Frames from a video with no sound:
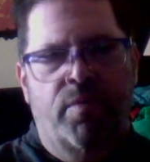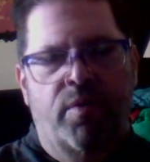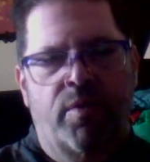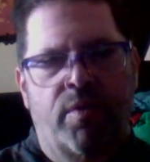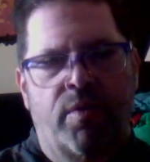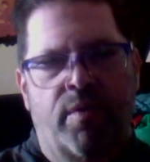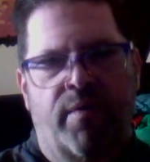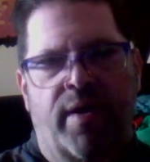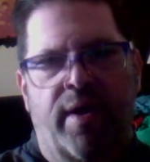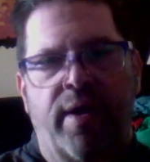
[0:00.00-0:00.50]

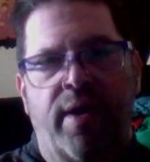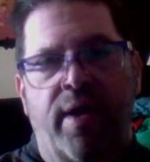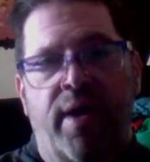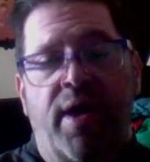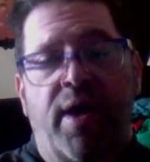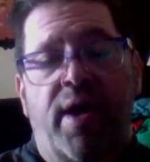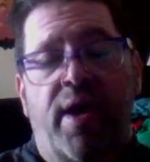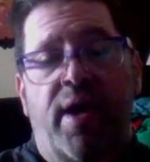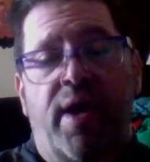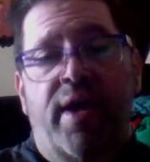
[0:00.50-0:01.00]
All right.
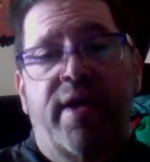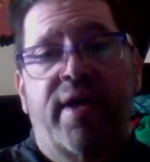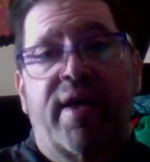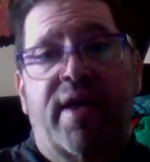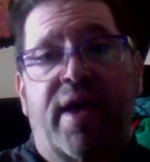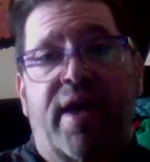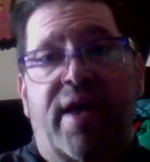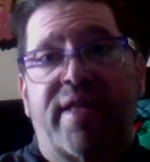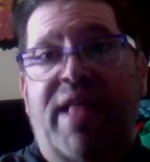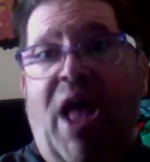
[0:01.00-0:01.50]

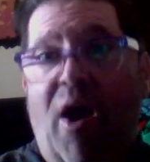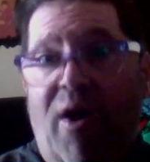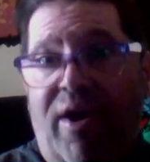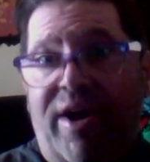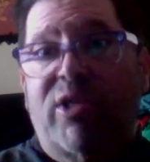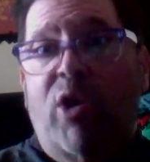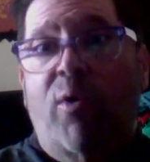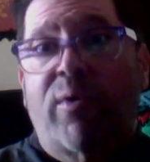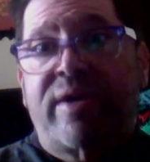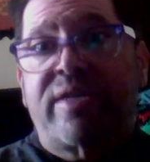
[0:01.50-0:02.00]
Now I
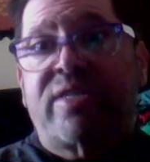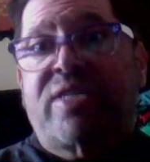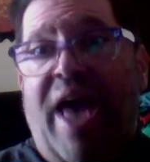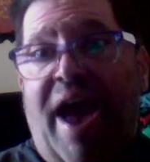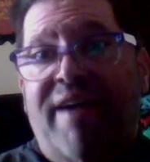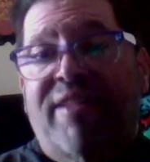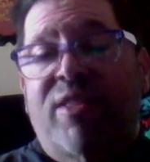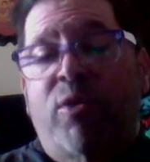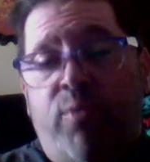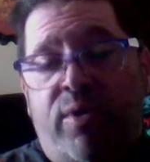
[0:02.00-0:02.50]
know
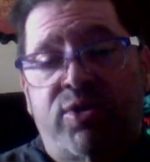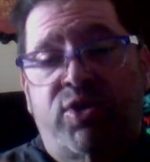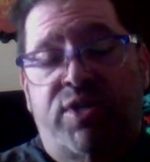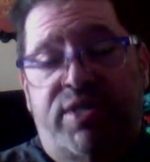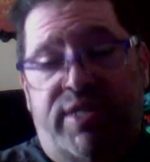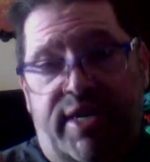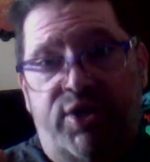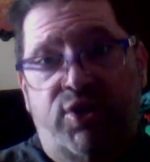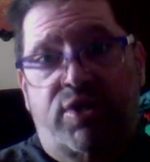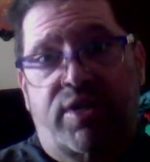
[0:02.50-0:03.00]
exactly what she
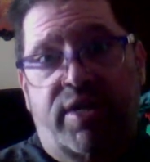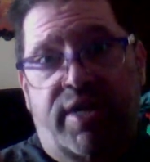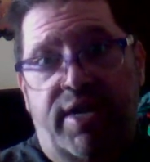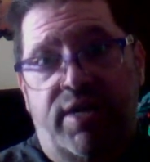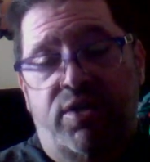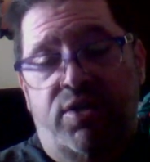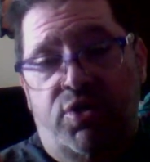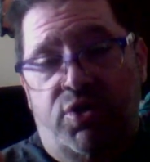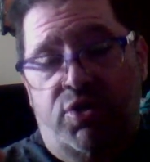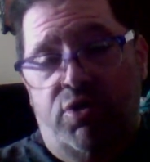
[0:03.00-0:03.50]
teaches the
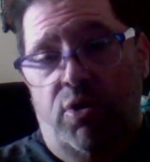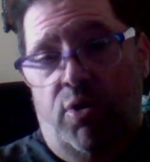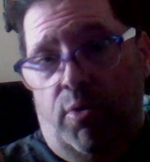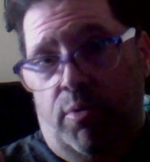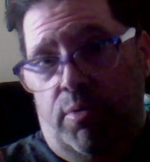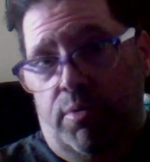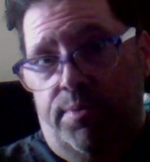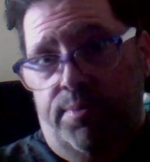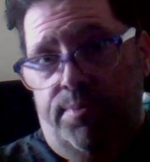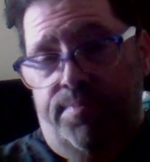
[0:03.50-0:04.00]
kids at school.
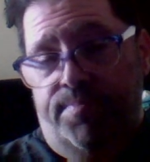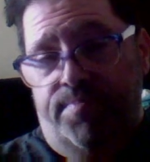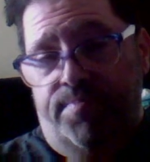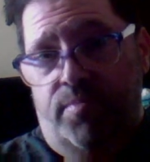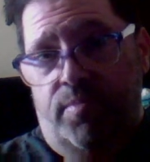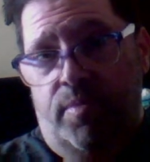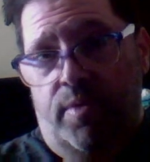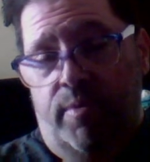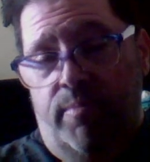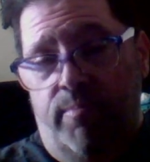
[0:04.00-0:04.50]

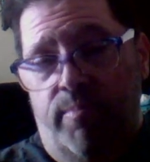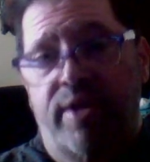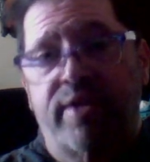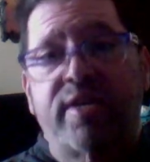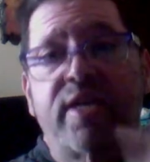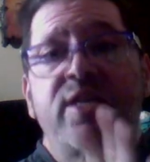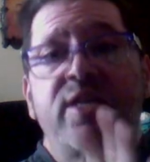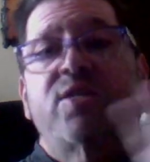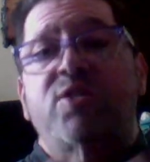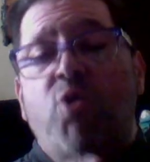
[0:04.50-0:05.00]
Because
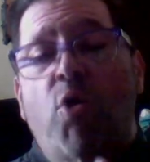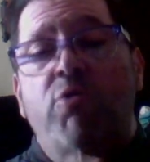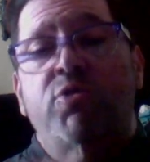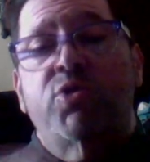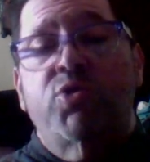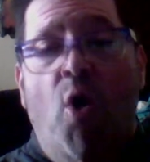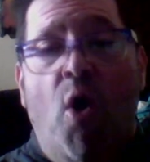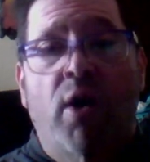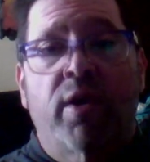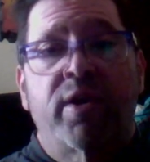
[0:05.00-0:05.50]
this goes
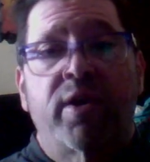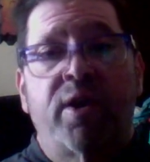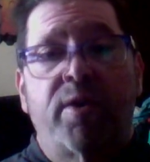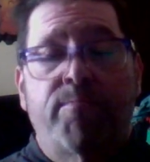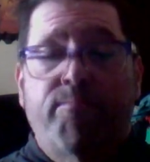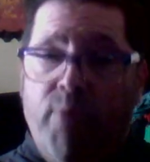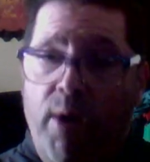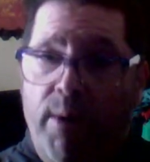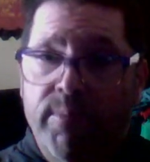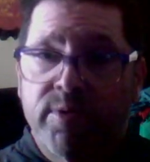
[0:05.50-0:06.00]
on in
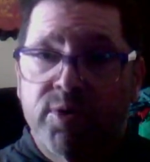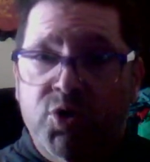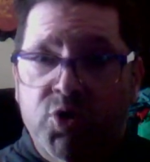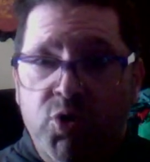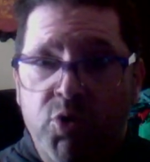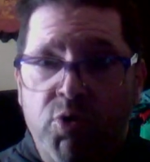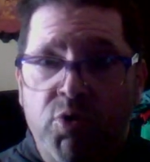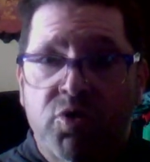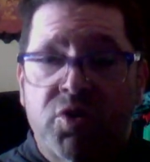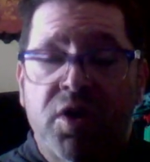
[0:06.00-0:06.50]
public
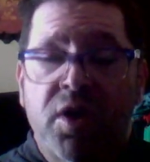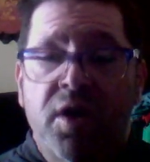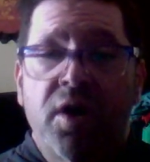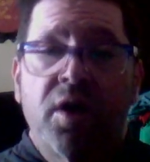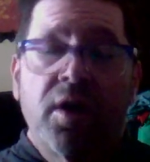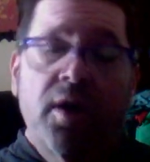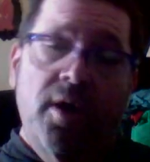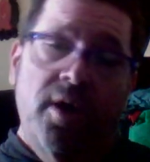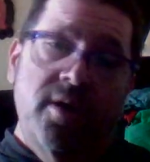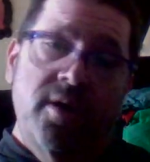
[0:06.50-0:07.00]
schools,
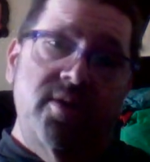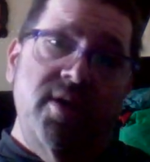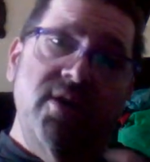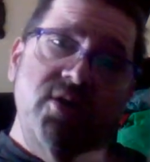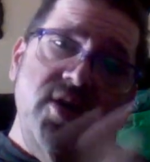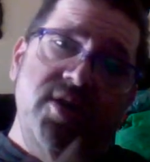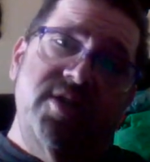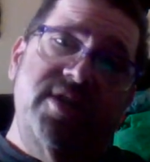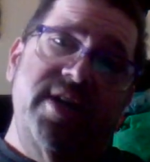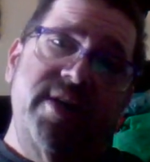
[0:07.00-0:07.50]
not
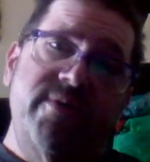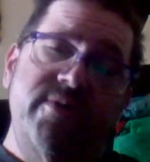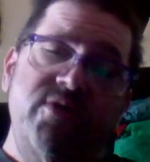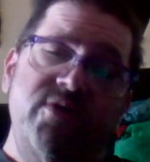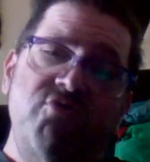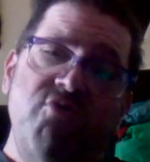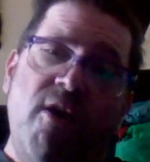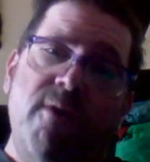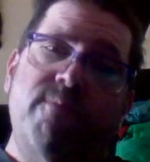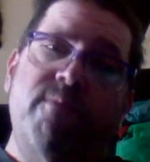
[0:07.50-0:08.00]
just here in New
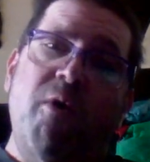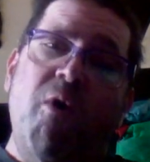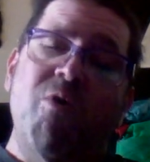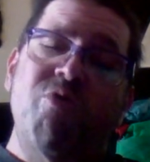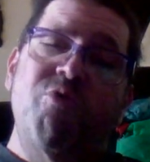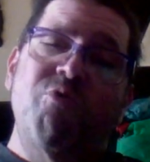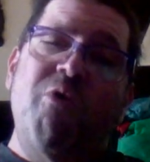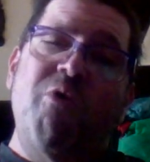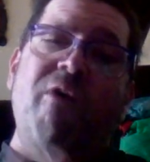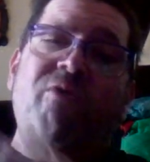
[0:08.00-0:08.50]
York, but
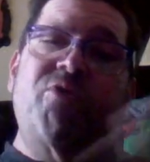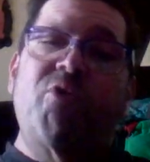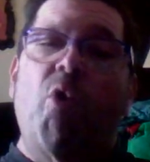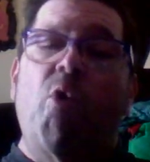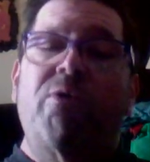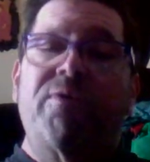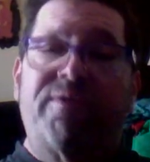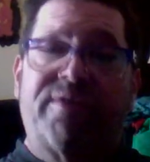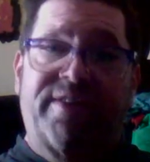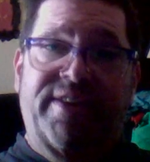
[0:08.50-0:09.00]
throughout the
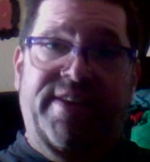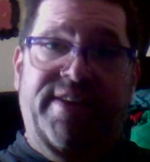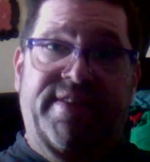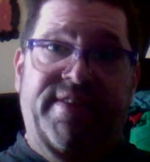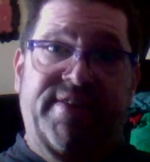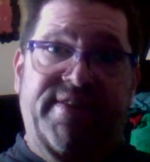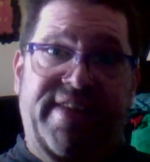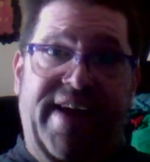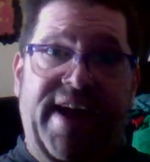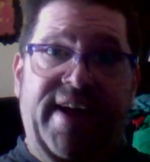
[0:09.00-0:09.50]
whole
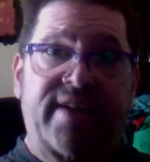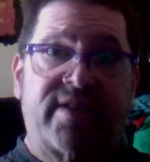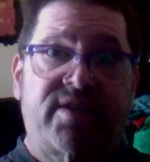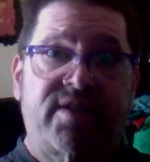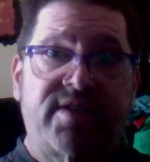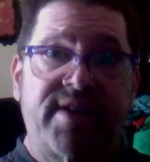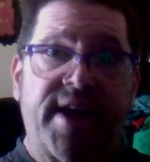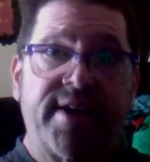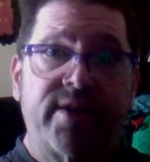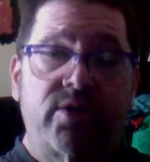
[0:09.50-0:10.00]
United
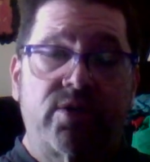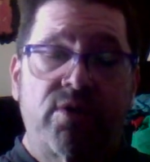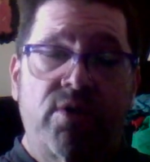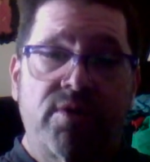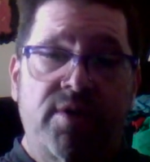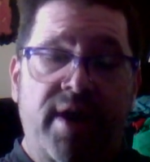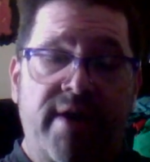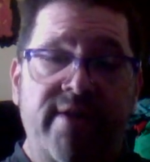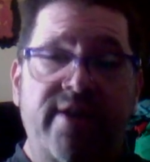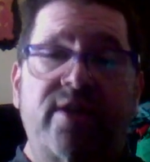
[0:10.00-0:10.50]
States.
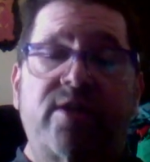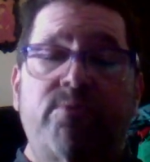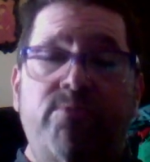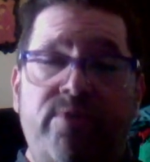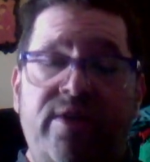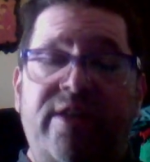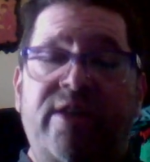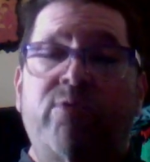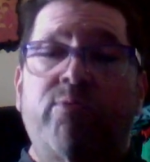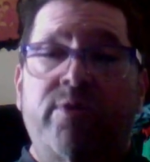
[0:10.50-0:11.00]
Okay, this
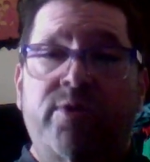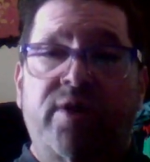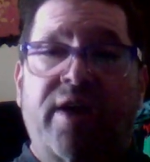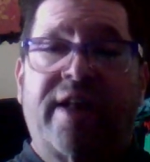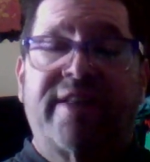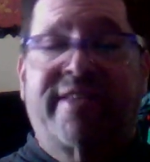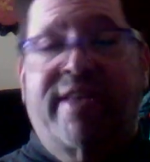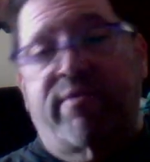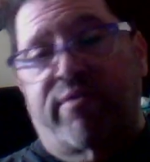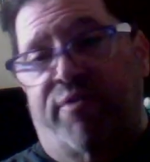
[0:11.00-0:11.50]
was
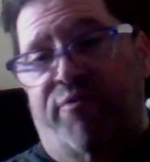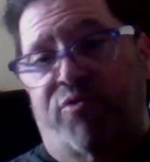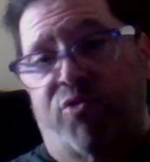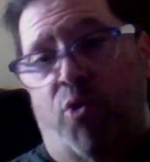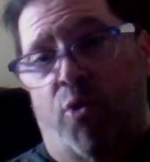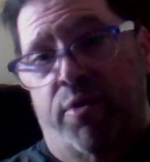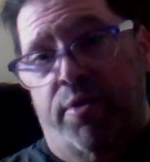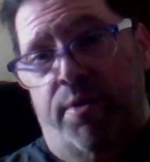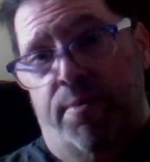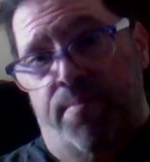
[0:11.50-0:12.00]
except in
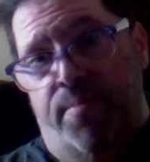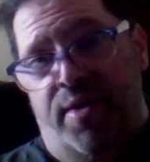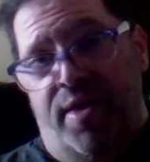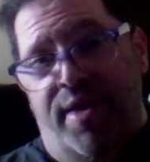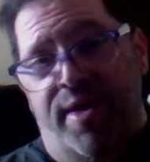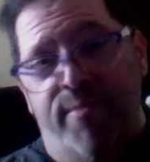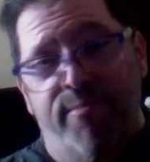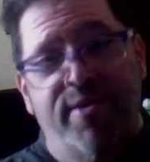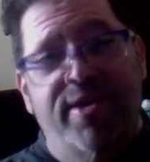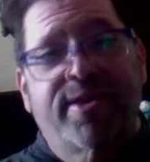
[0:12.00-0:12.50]
Florida.
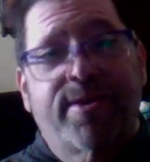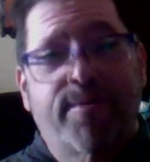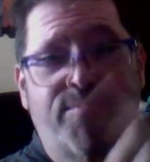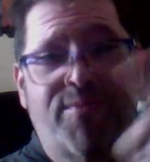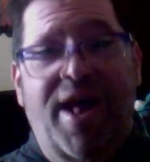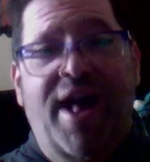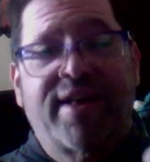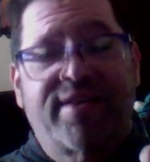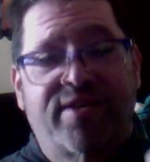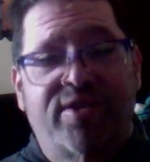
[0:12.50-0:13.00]
Because it
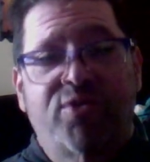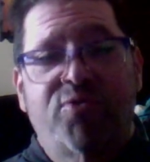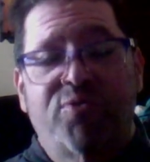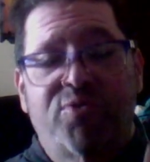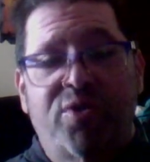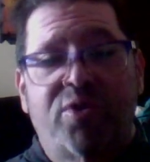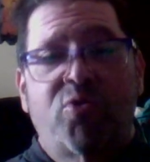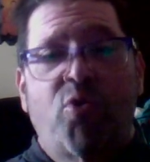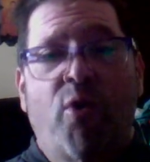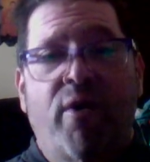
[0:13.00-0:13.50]
passed
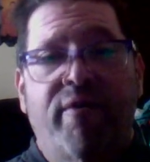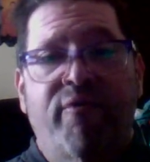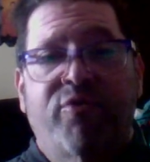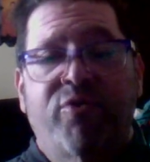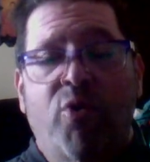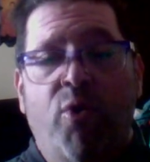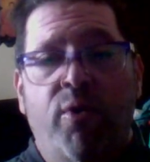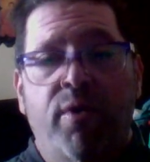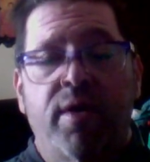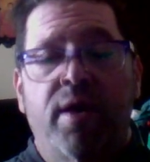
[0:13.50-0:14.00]
the law in
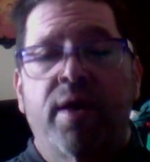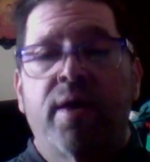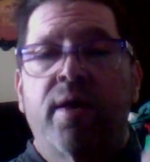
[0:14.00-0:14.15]
Florida.